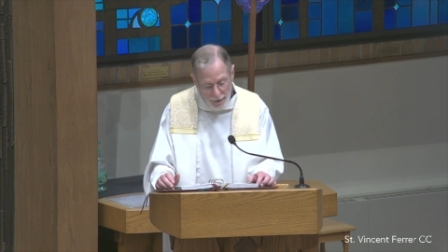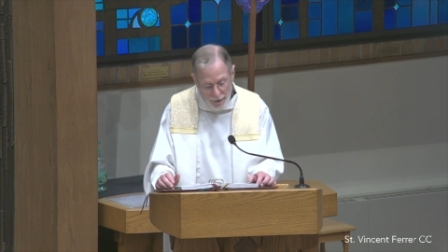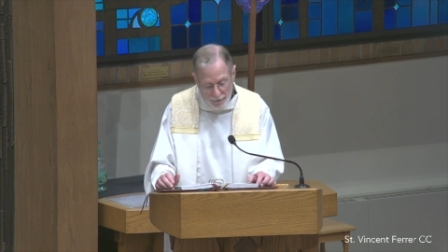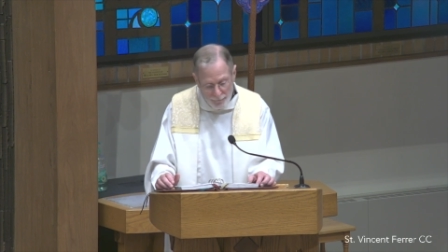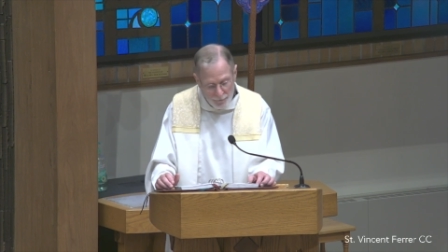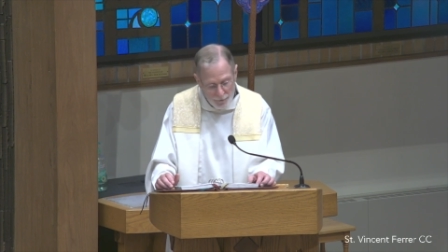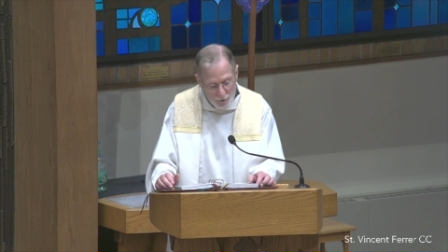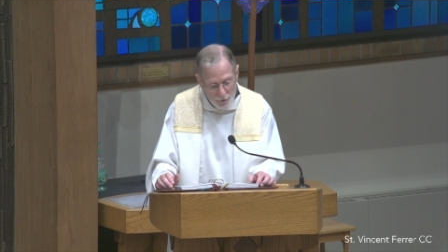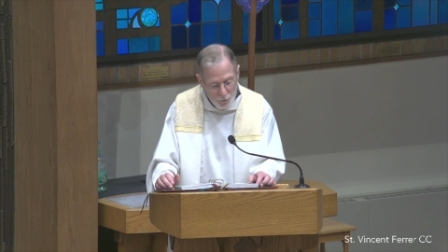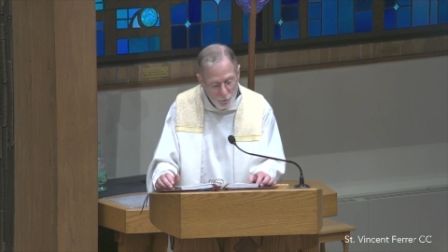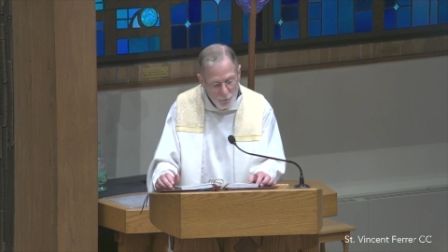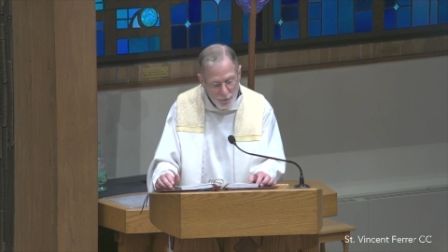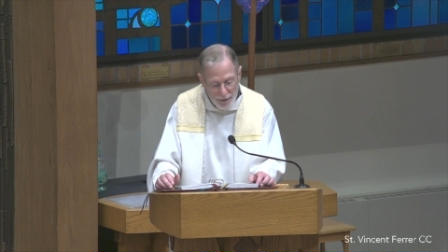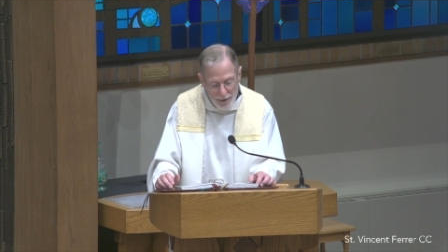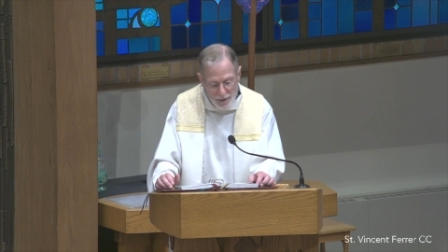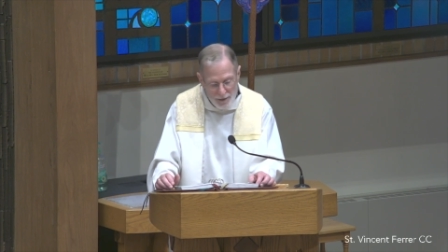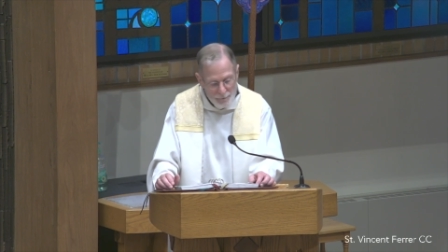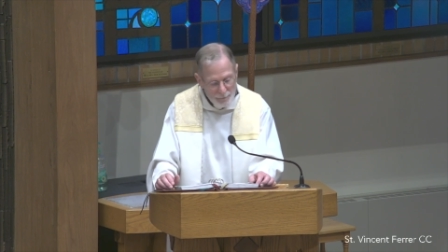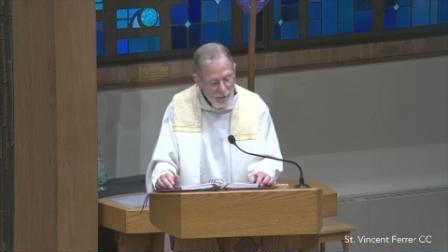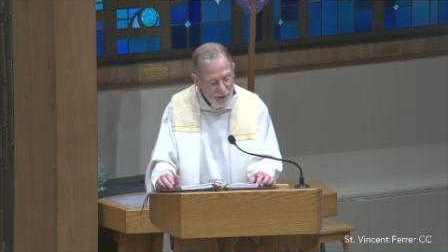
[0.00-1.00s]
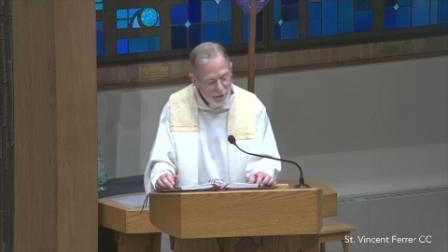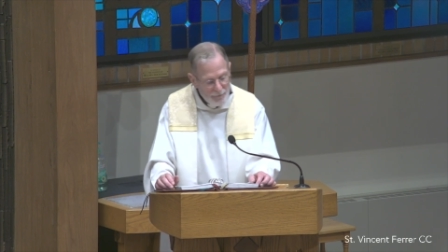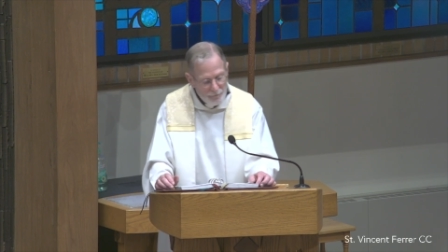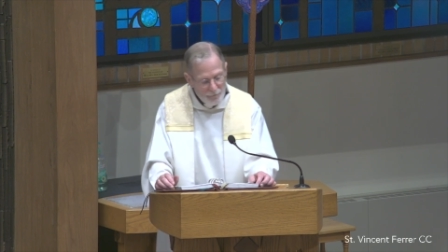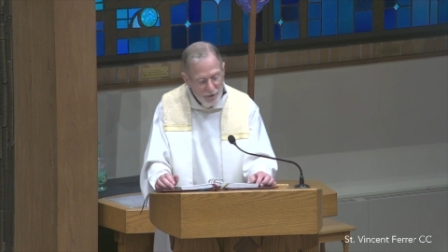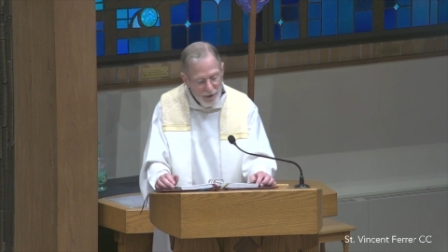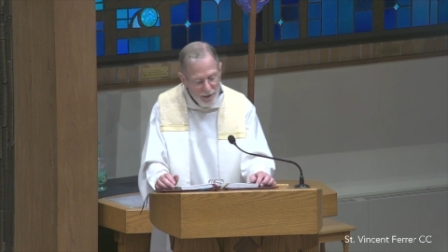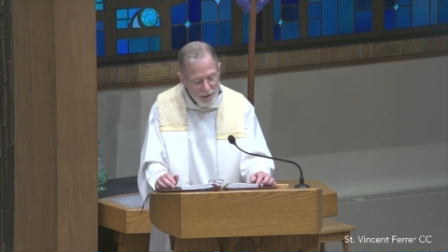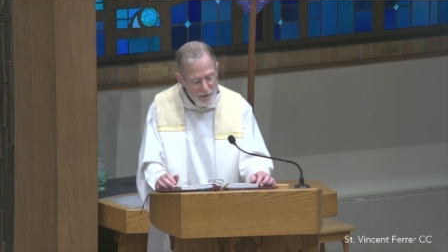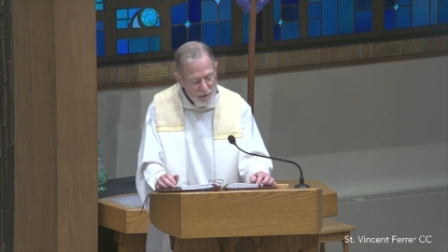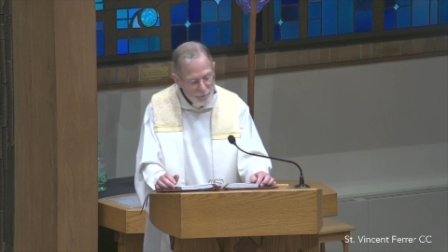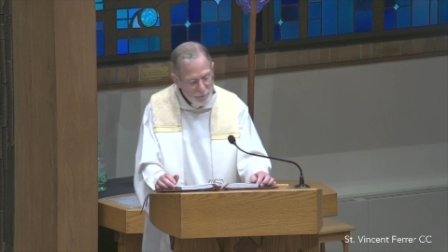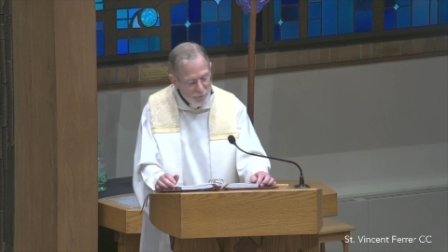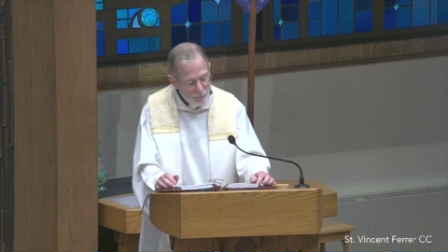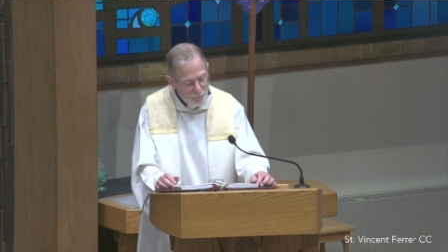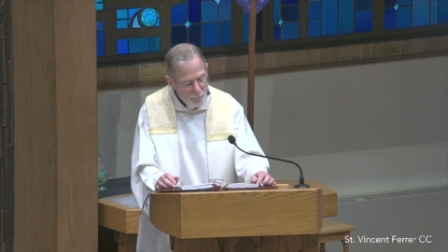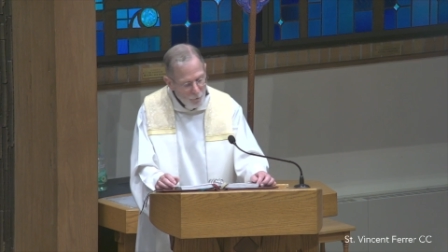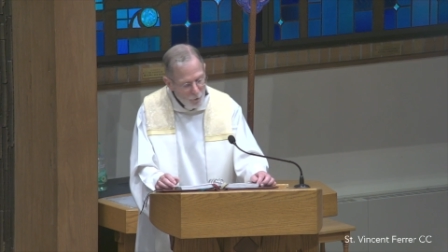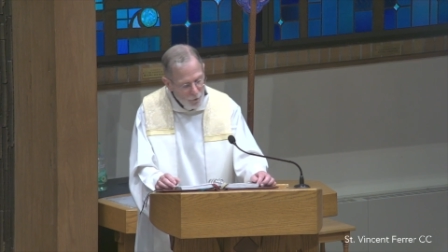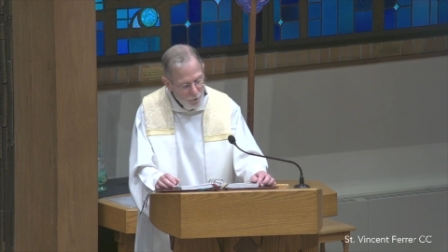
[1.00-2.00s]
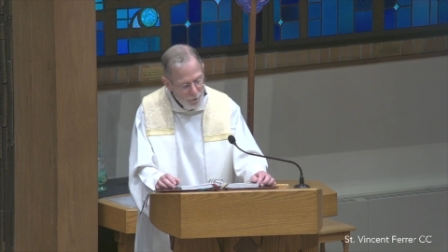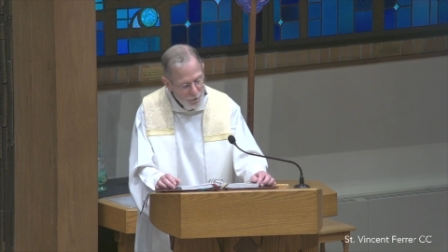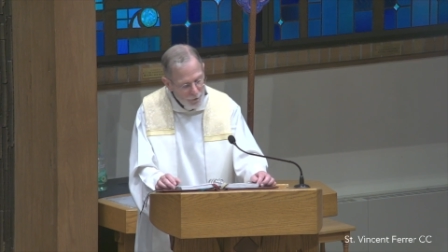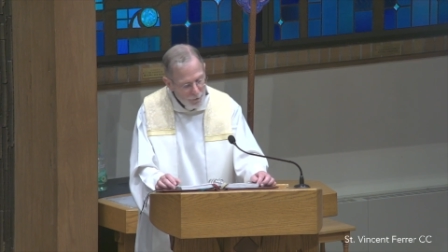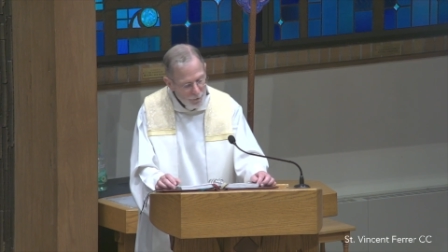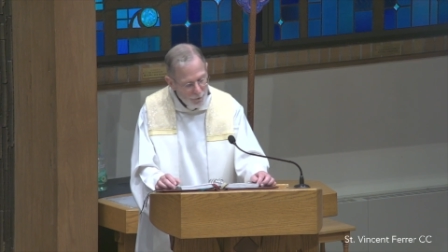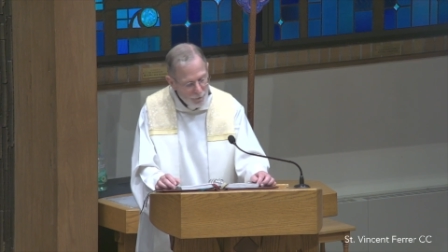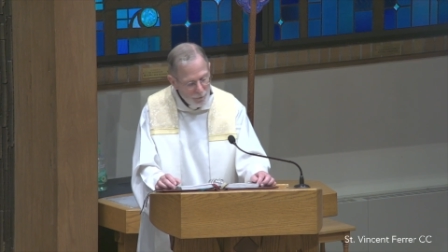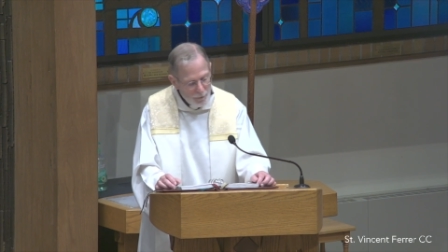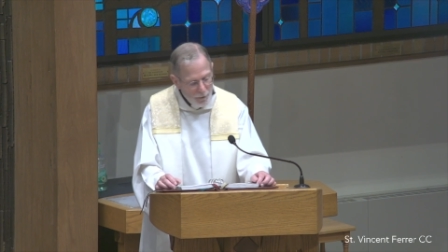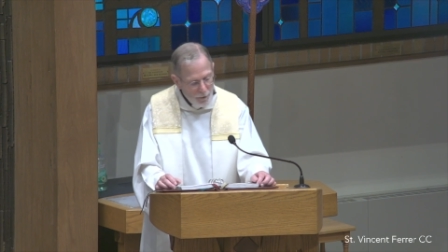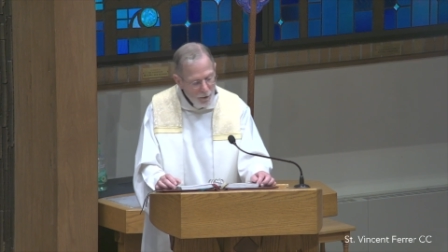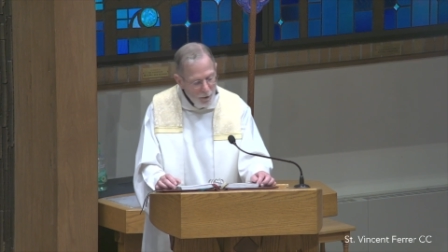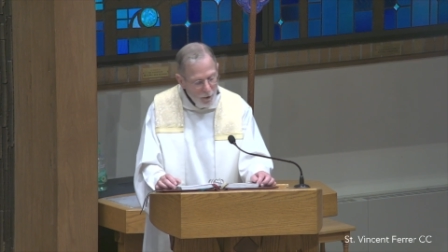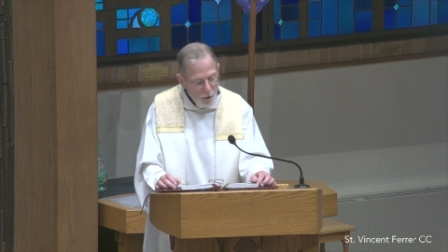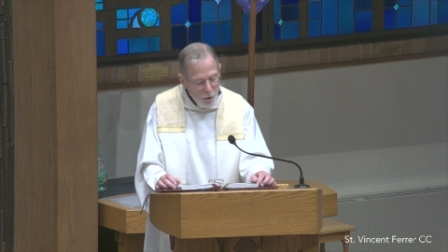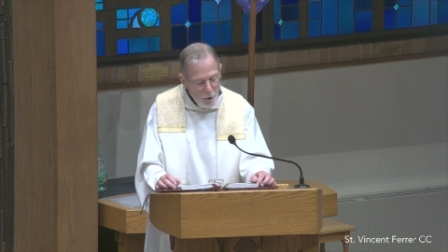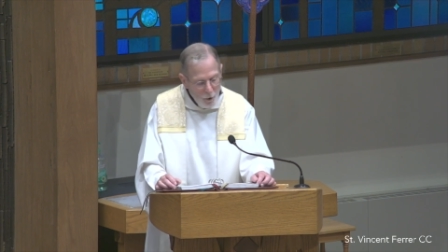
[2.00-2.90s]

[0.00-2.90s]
even to raise my face before you.